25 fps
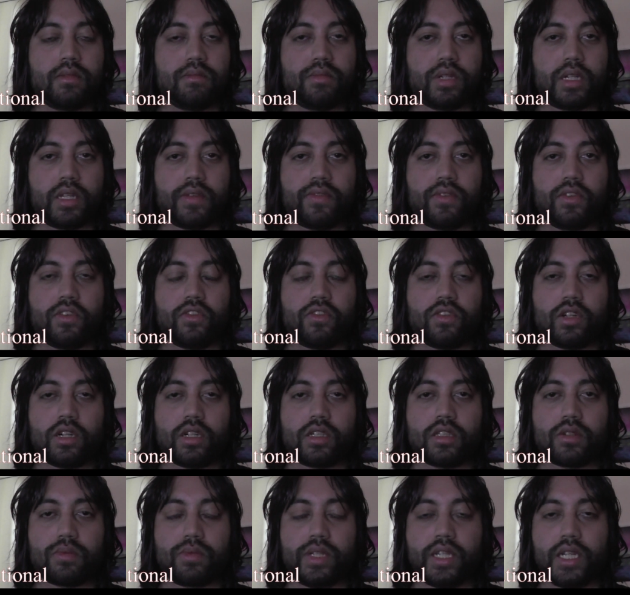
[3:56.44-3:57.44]
But if you
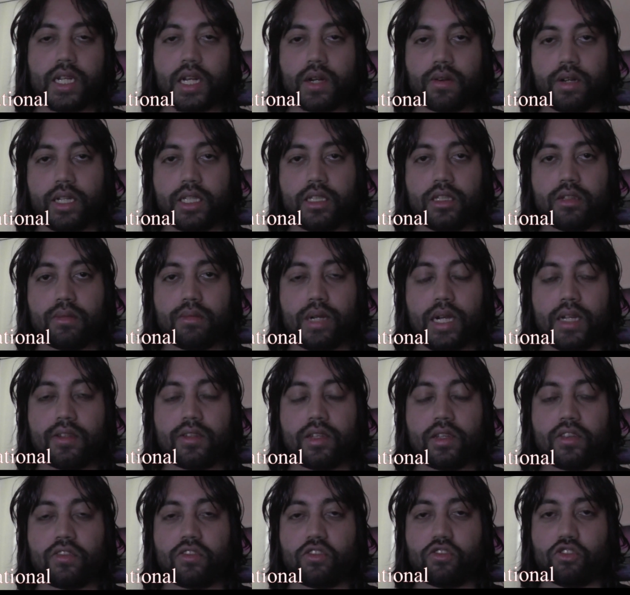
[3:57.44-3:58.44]
start to redirect your
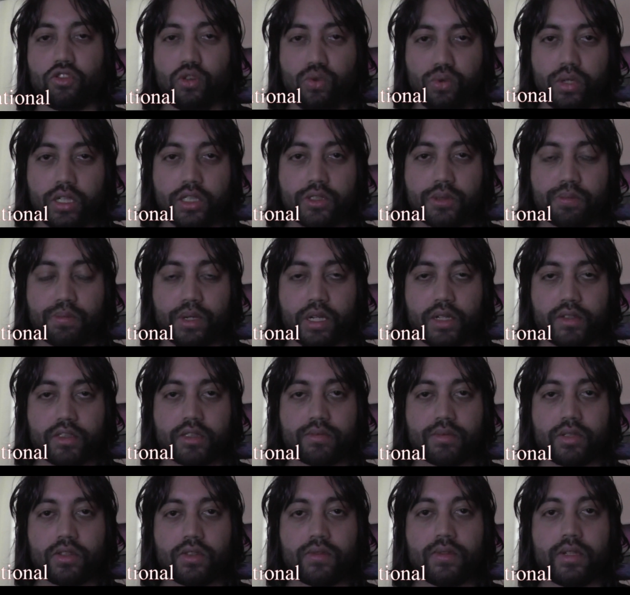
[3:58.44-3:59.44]
mind as soon as
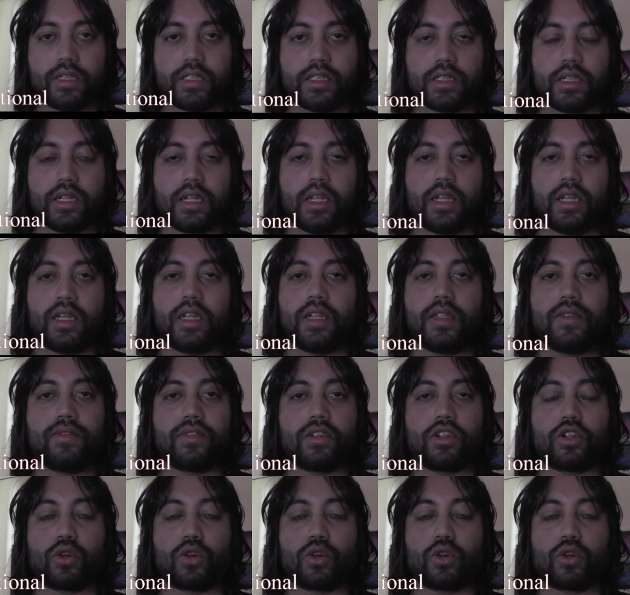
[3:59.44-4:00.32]
possible towards an even